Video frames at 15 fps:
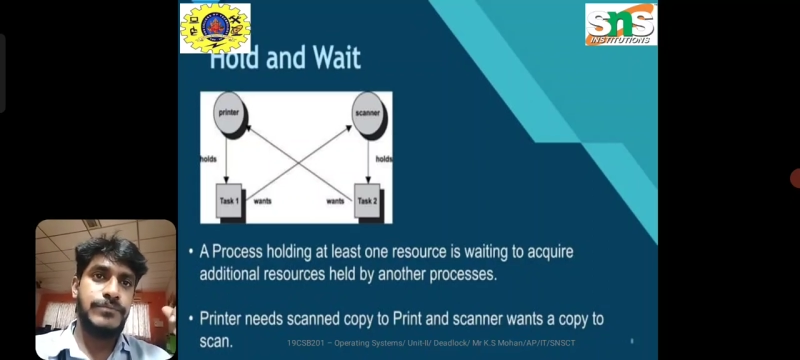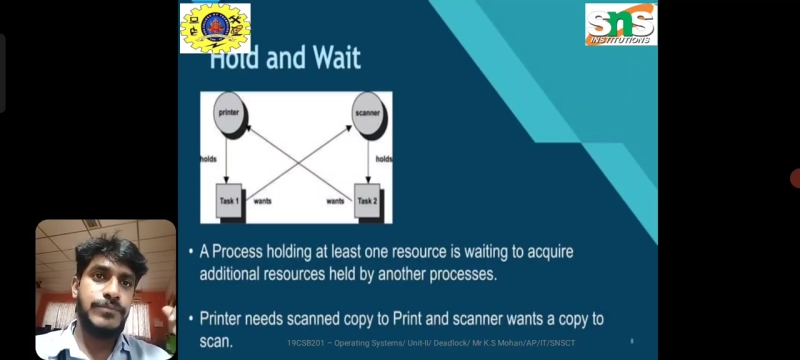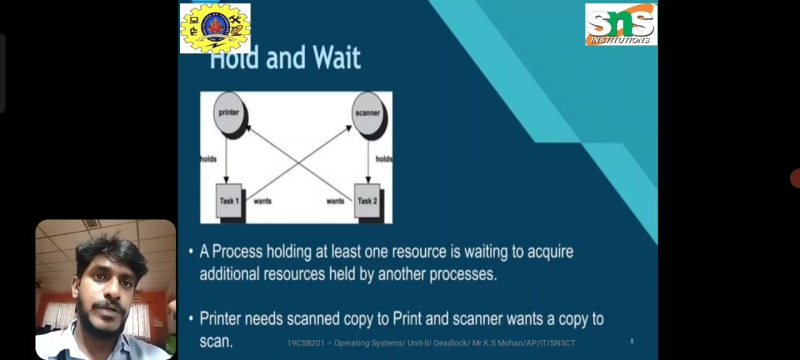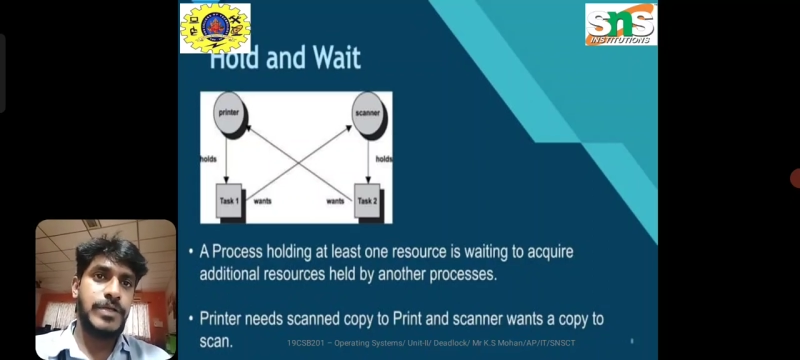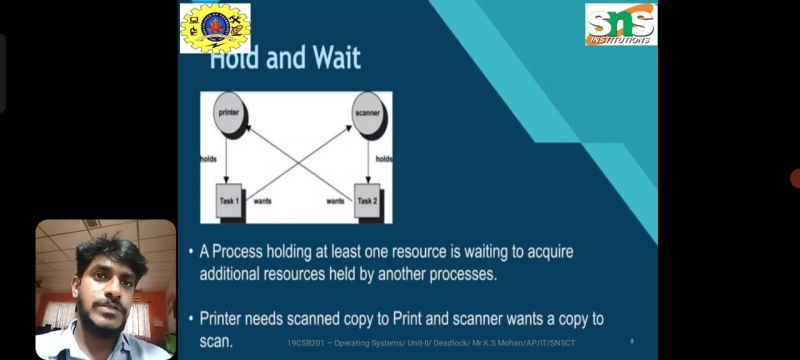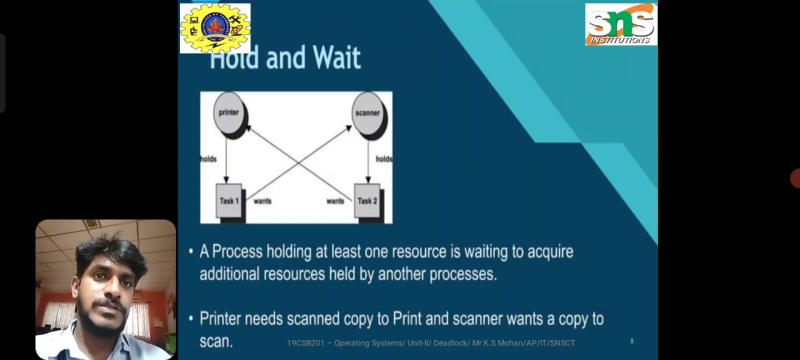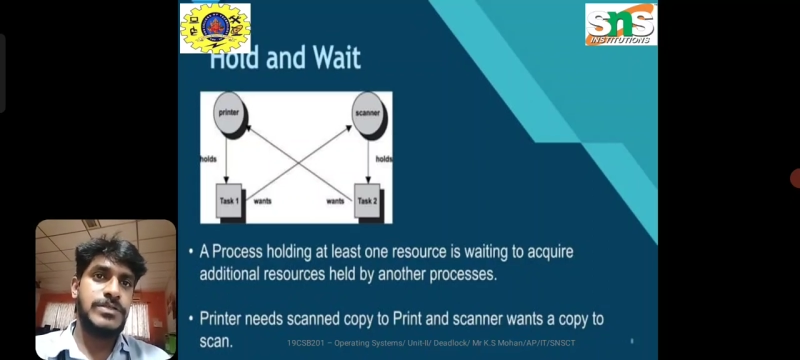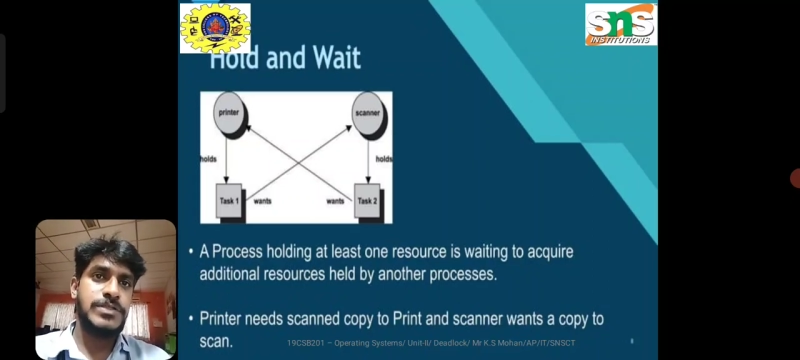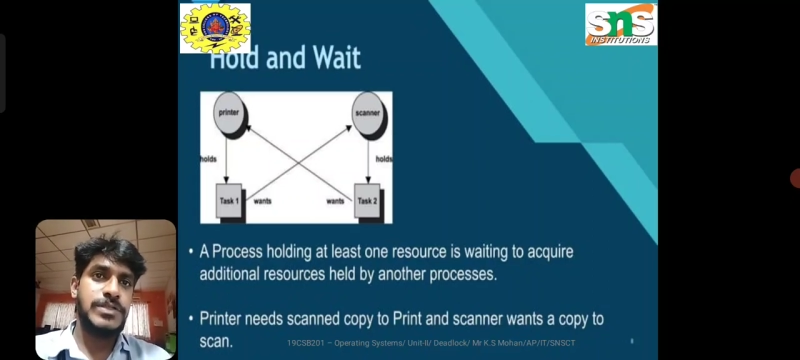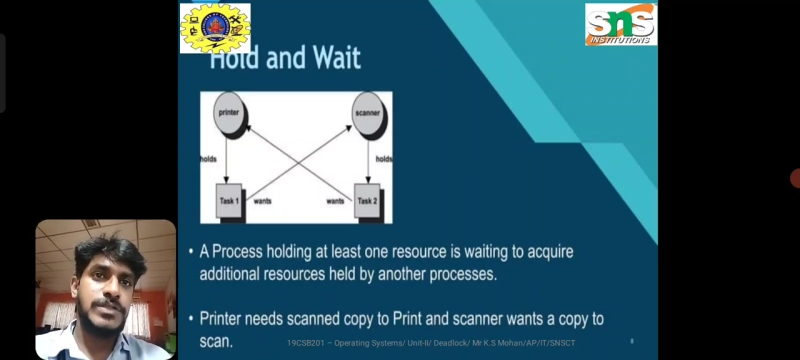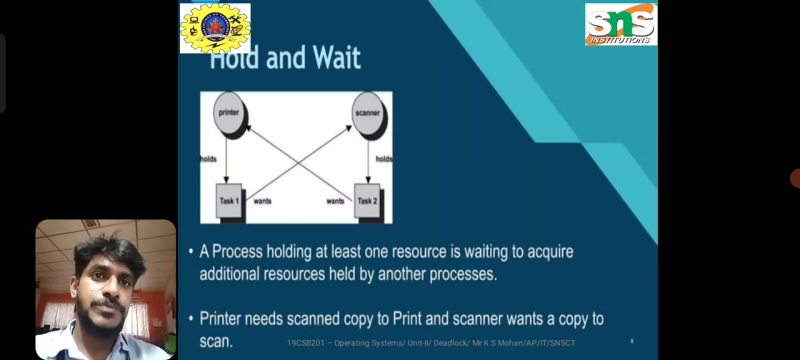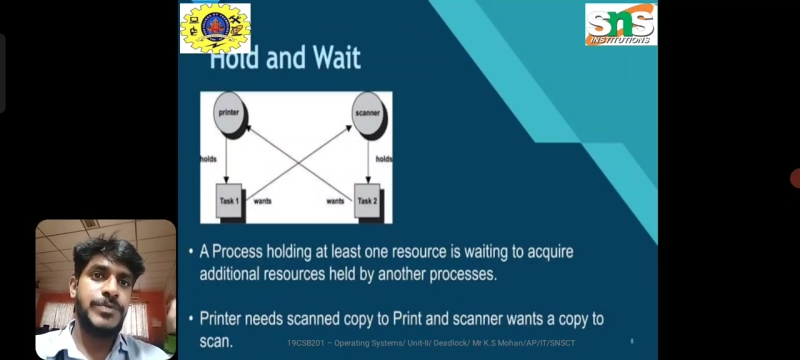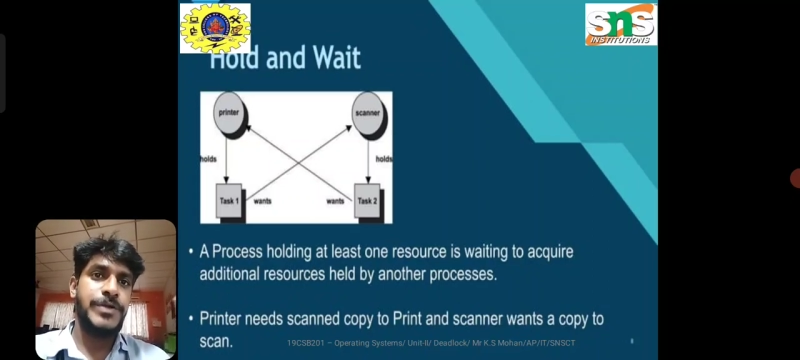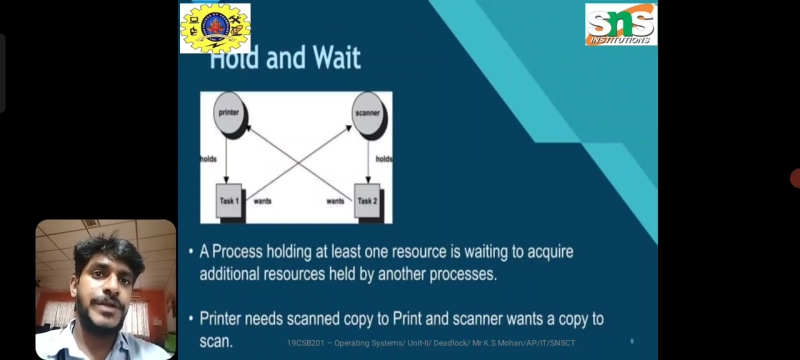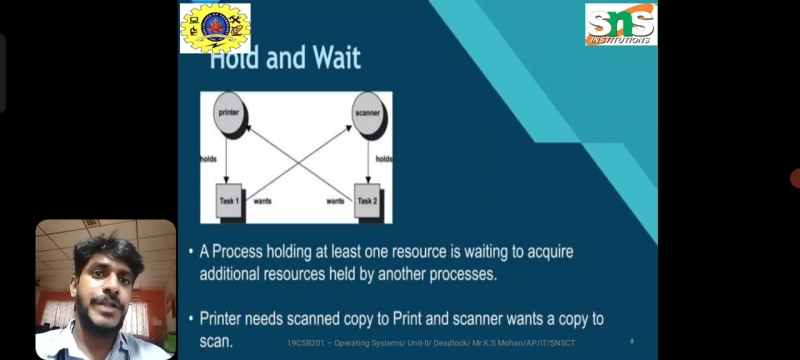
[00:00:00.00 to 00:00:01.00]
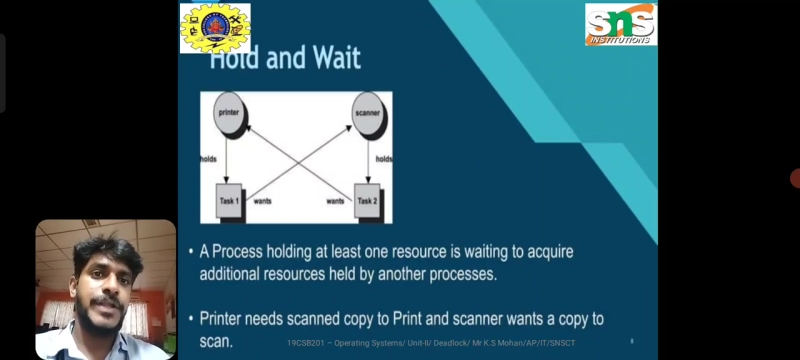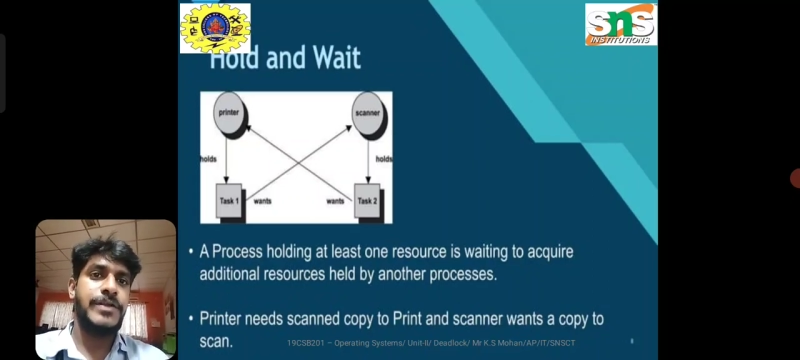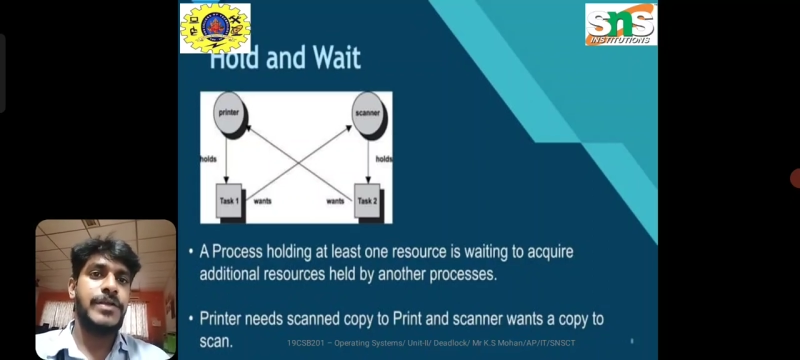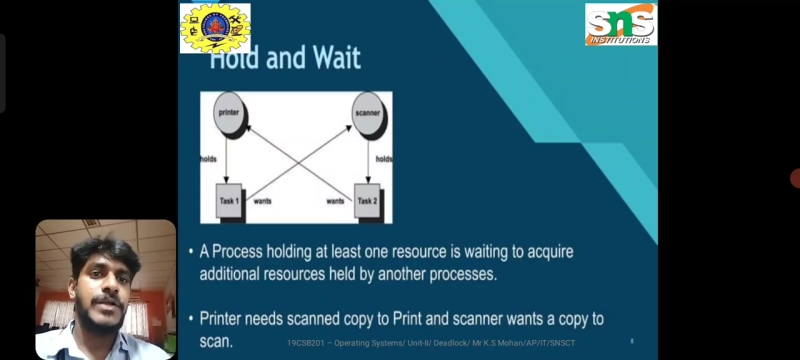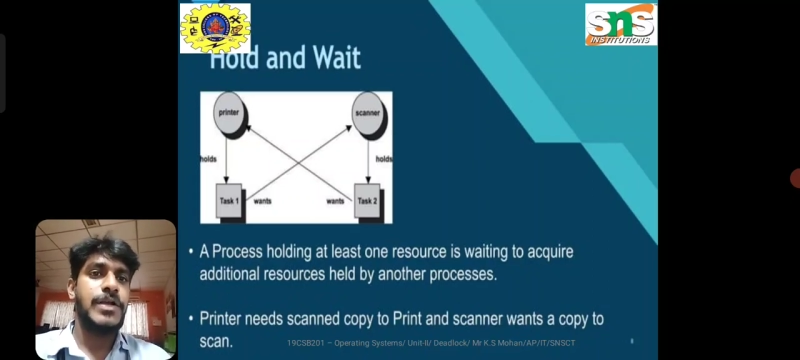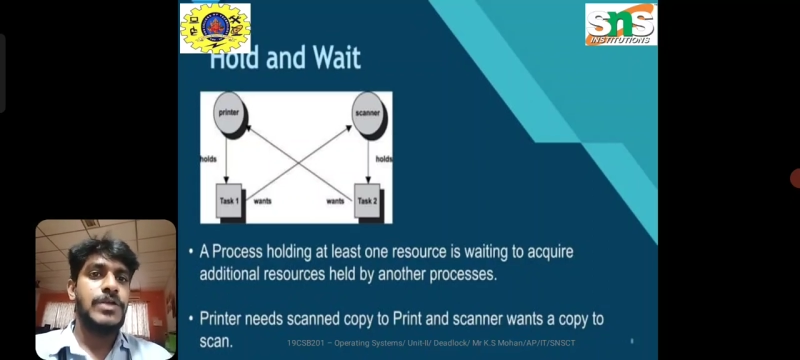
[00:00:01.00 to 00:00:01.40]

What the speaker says: process in the printer.